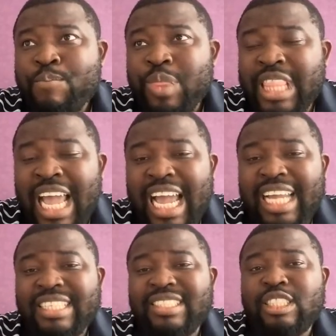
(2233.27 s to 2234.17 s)

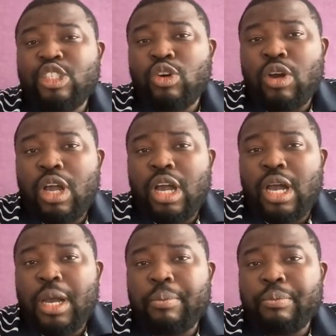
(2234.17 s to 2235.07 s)
can
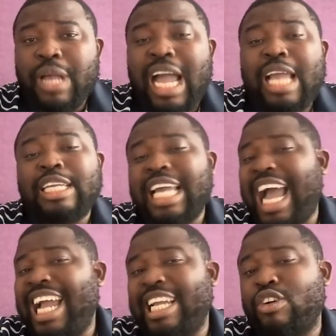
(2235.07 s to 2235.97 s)
I
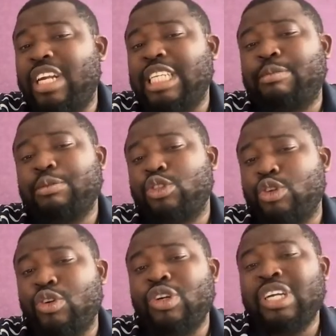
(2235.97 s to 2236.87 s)
encourage people
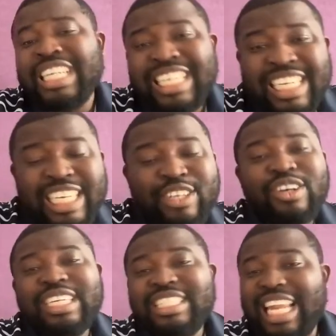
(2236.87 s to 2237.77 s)
to,
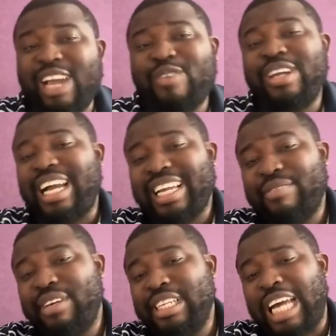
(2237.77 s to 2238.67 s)
it's like when you're
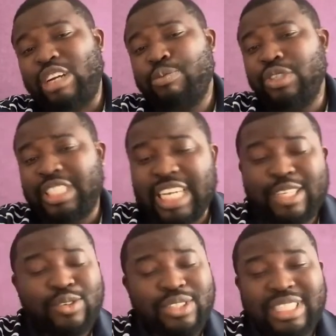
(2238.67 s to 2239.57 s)
giving an open
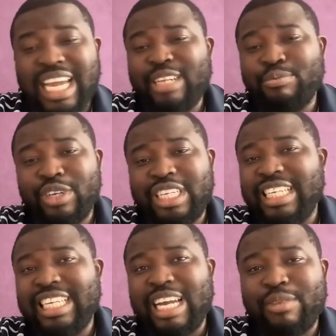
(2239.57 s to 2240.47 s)
check to sign money
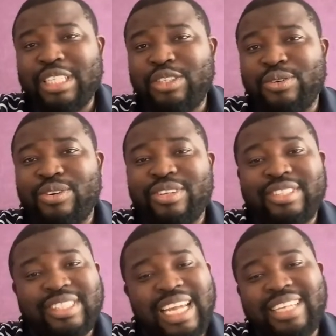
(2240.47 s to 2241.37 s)
any amount you
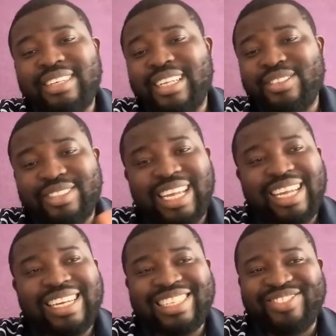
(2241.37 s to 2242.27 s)
want. I try to
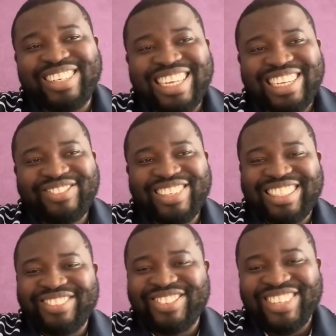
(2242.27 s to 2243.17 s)
sign as many as
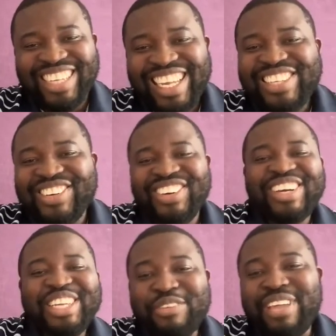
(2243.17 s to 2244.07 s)
possible. So
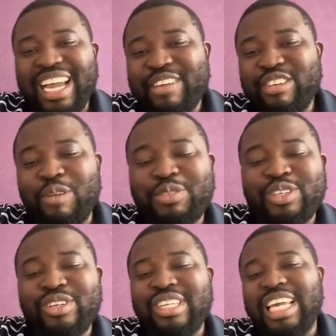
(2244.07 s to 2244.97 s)
if you are giving up
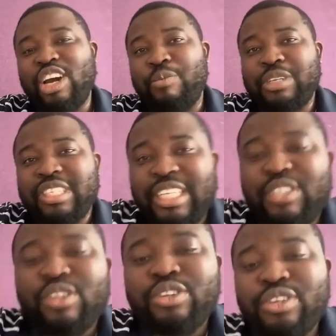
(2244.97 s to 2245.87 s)
to opportunity
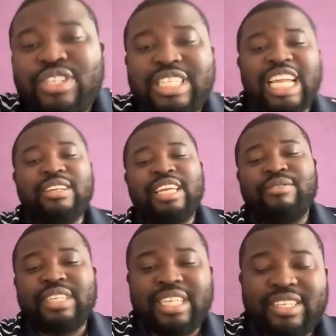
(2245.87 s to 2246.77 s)
to use 10
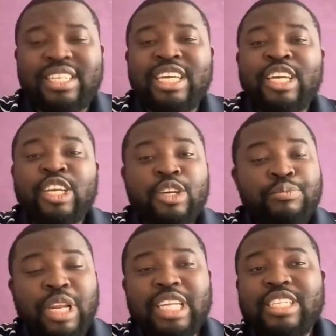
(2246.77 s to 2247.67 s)
evidence,
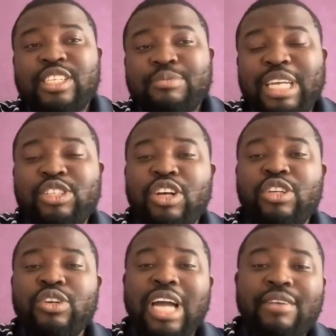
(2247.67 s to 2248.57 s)
please make sure
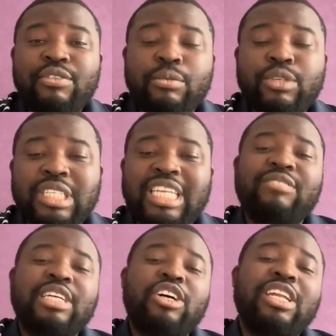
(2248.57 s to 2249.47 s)
you have up to 10
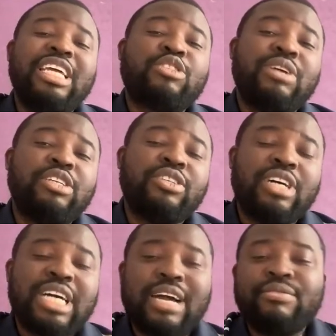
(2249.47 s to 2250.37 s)
evidence. Unless when you
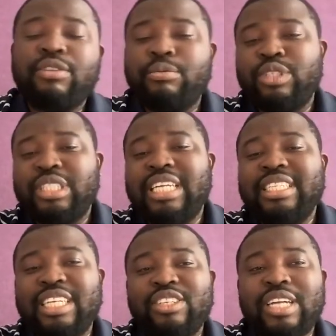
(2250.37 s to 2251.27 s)
don't have up to 10,
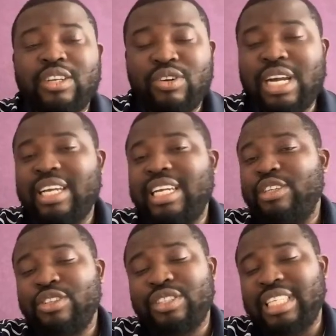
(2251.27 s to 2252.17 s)
then you can go ahead
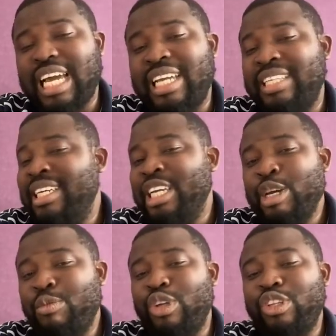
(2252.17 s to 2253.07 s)
and use 9.
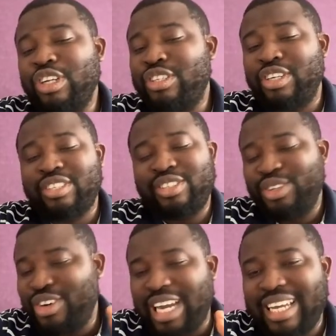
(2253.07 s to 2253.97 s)
But don't just you
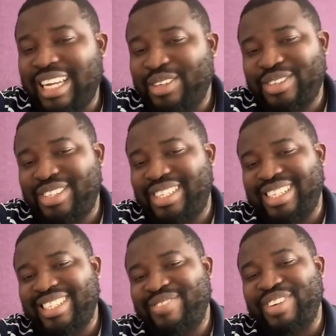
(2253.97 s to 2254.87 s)
go ahead and use
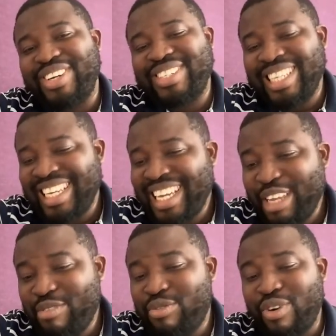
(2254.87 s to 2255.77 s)
6, because
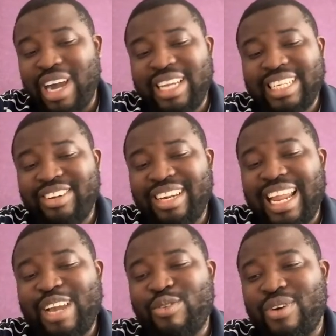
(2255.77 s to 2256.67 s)
if one they don't
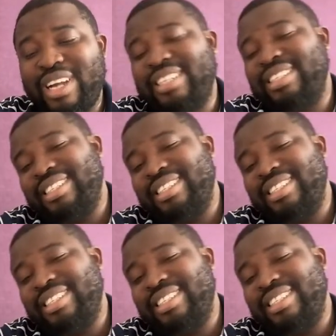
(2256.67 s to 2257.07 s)
like one,